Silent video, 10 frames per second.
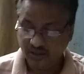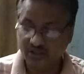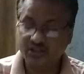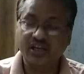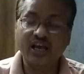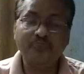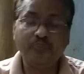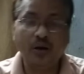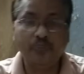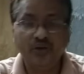The
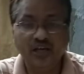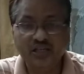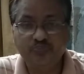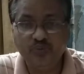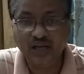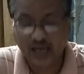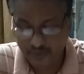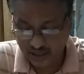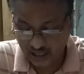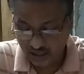shape of sp
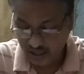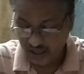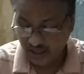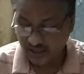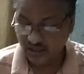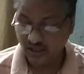hybrid is